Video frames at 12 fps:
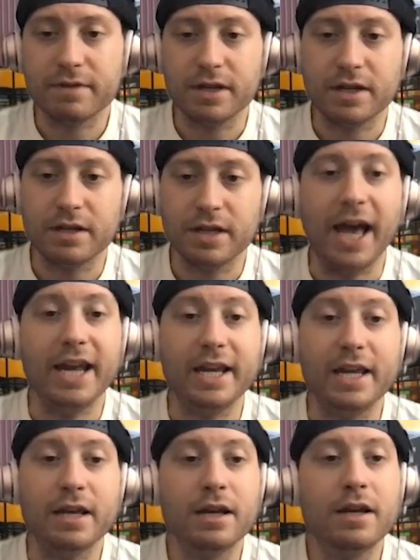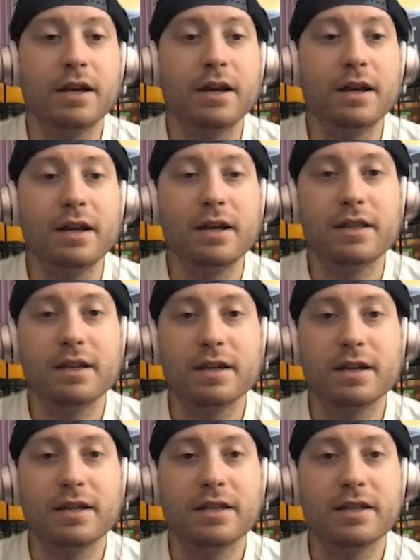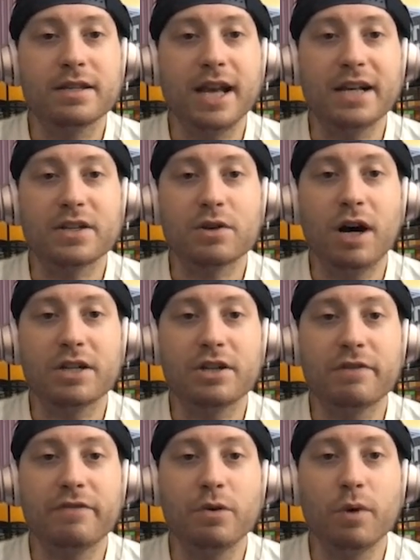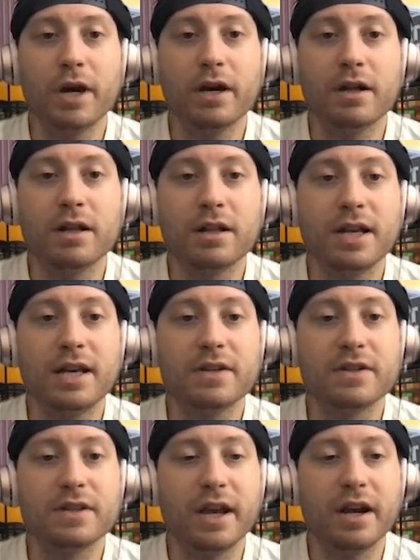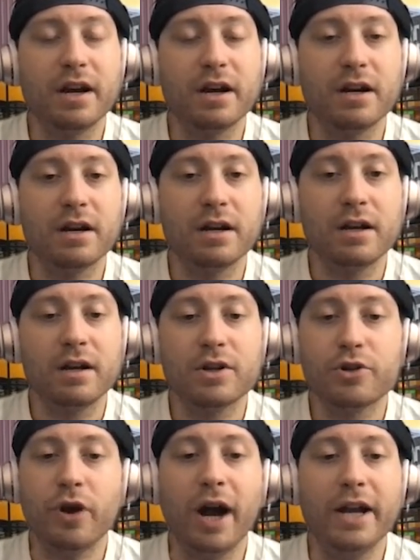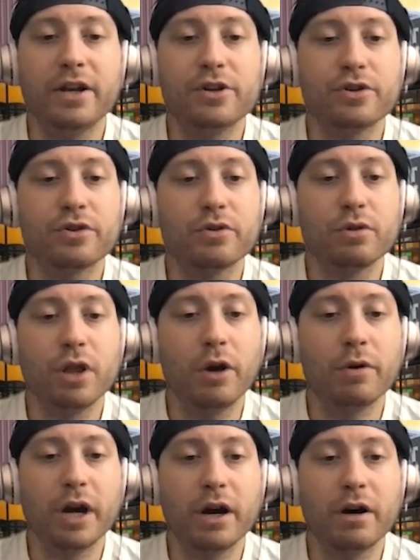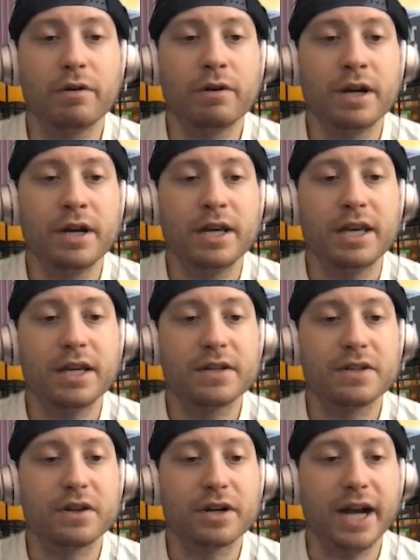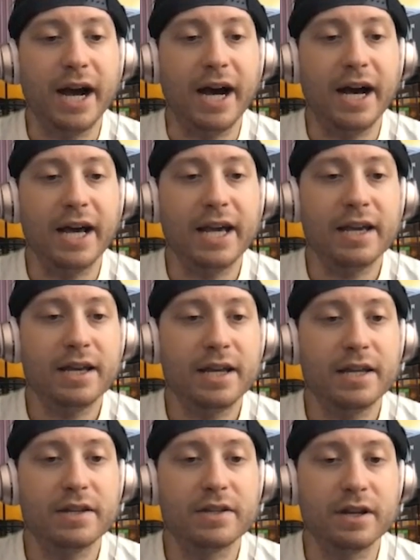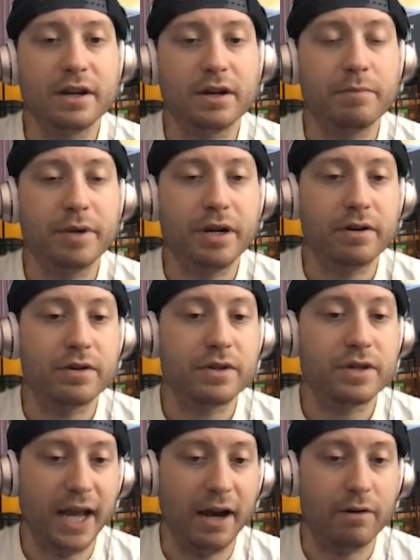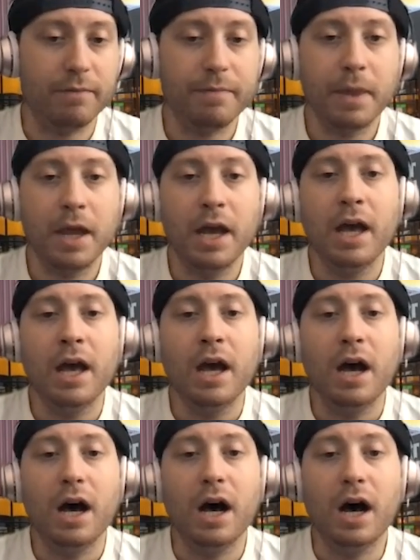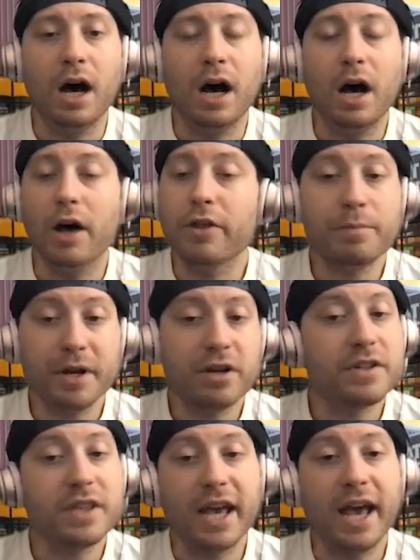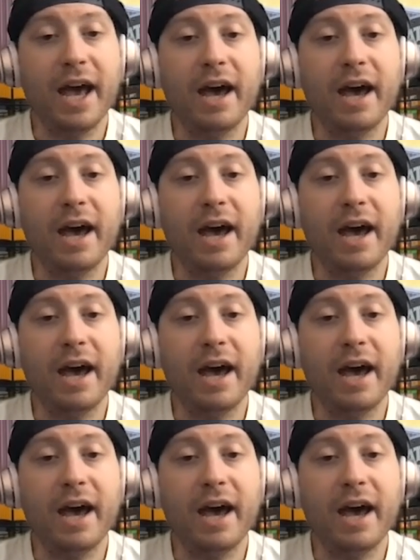the Yeti, the the Sasquatch, if you will, is their tried and true logo. He is their guy. It is their Imperial Stout. Uh, other beers they